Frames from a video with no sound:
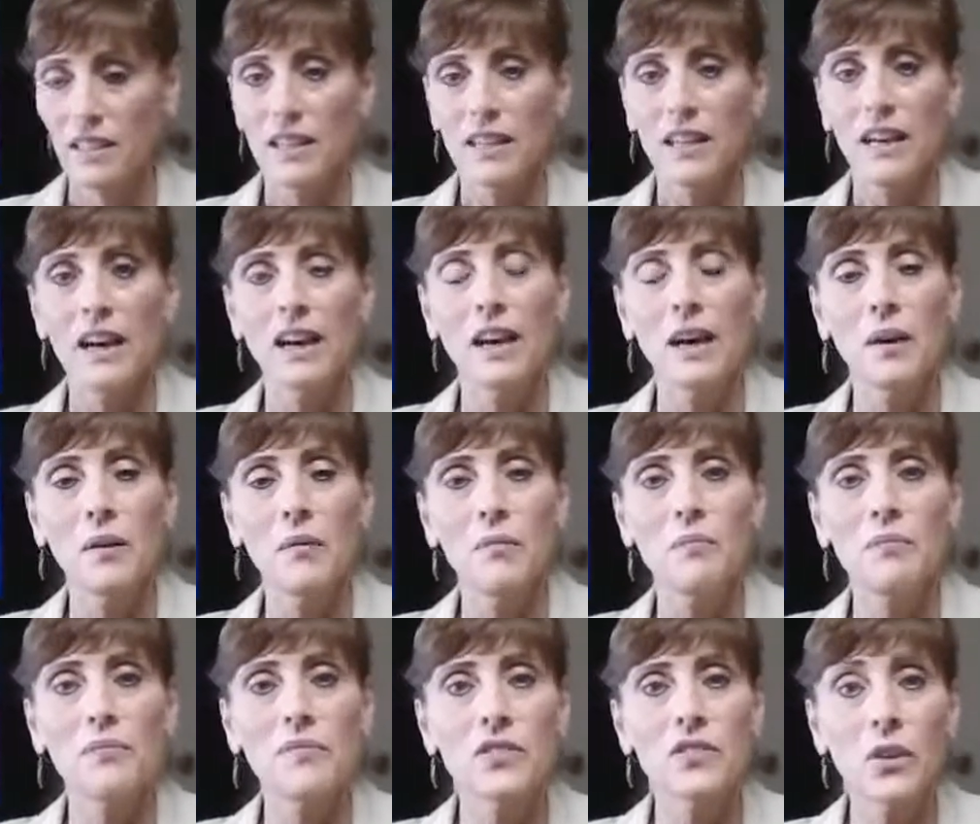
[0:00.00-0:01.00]
Um,
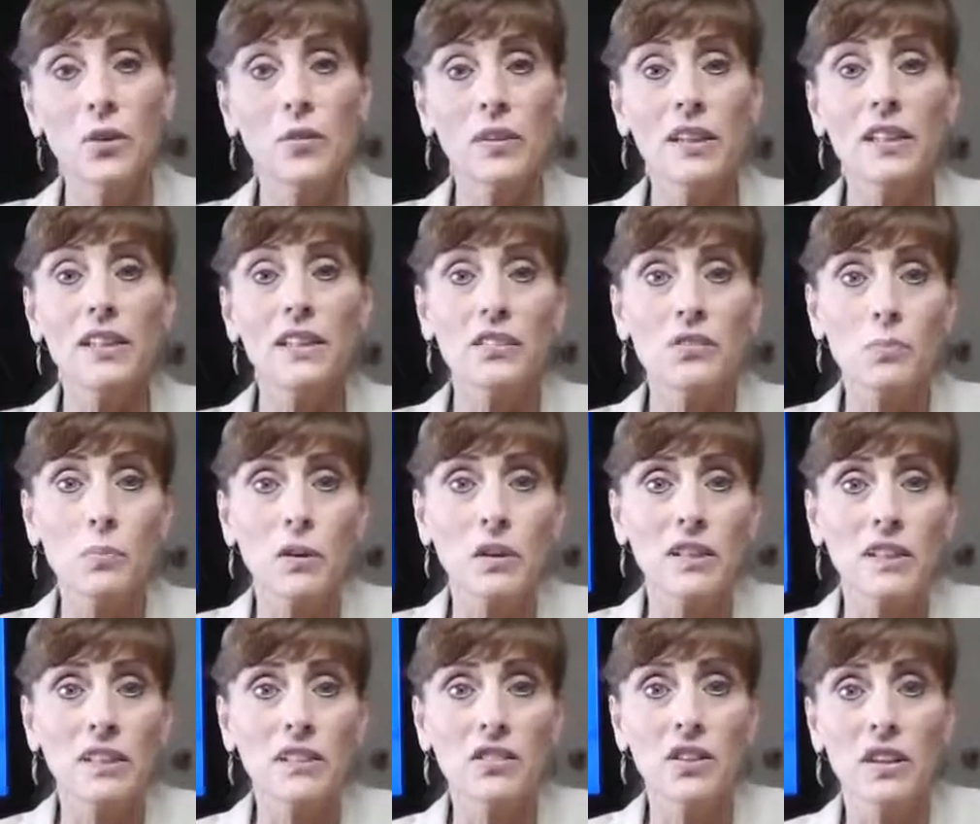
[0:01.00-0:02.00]
so in his book,
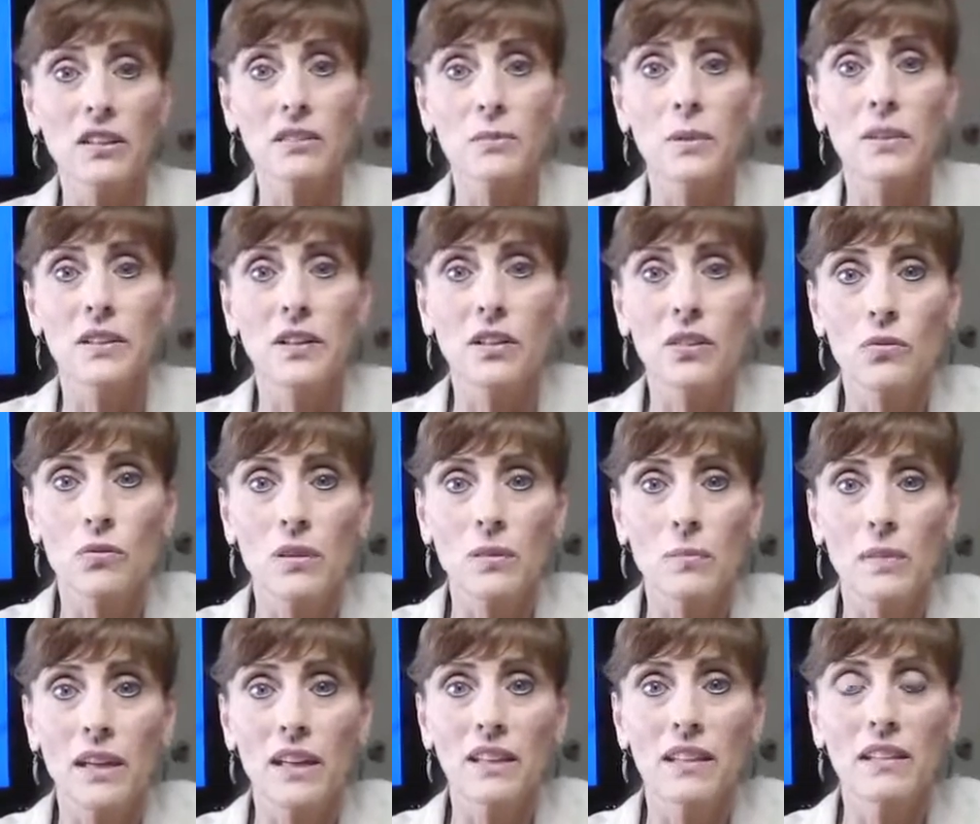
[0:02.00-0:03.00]
he talks about the three
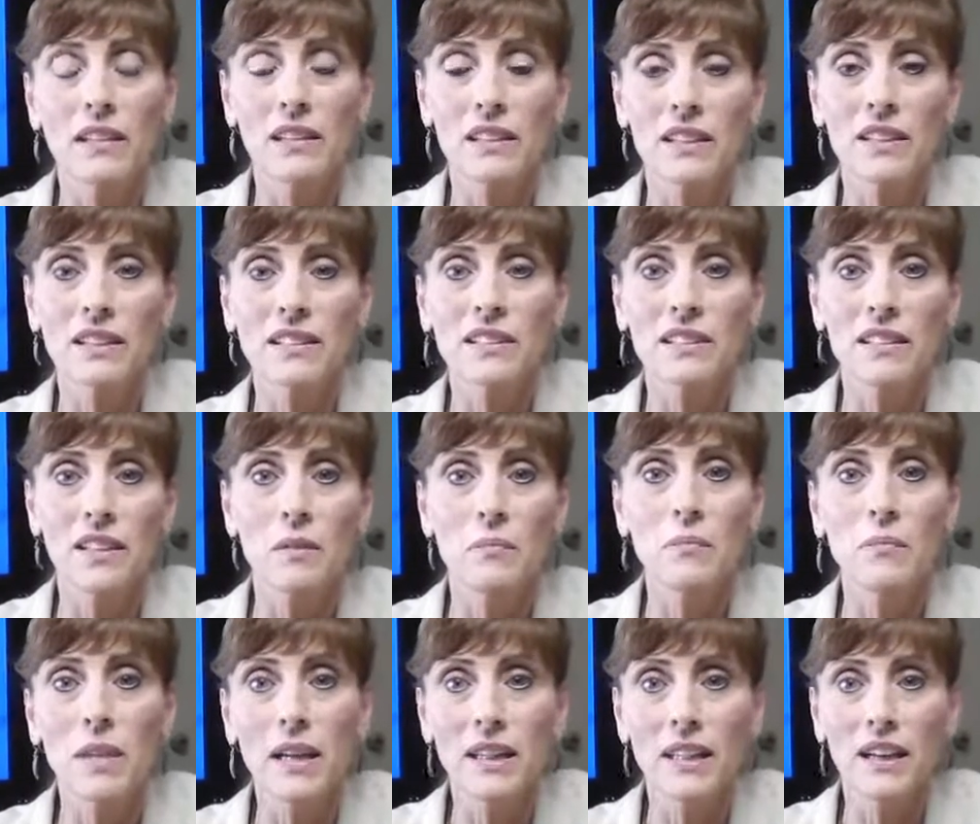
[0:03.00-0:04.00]
main things that
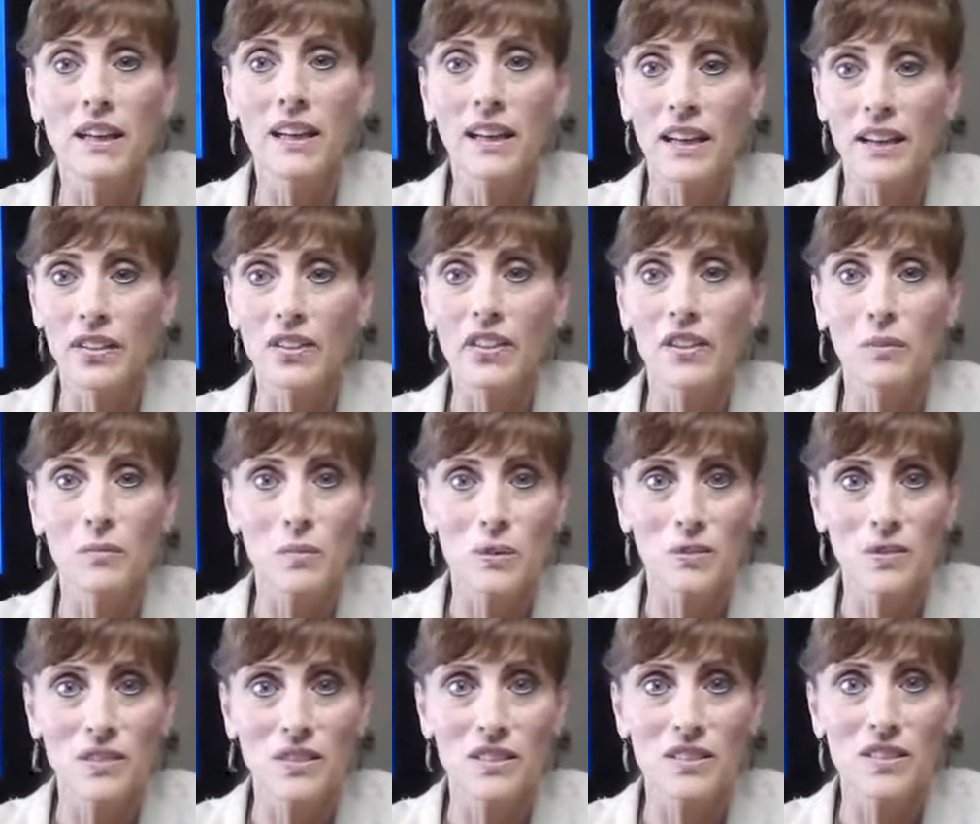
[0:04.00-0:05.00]
make a healthy immune
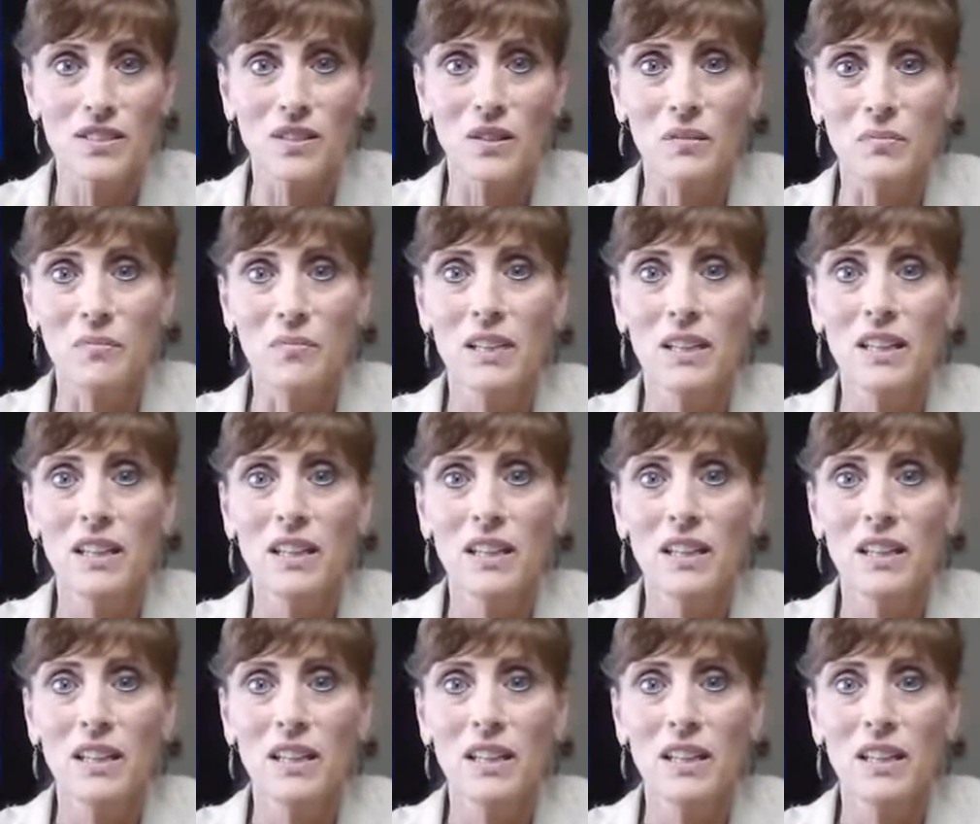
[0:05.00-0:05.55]
system.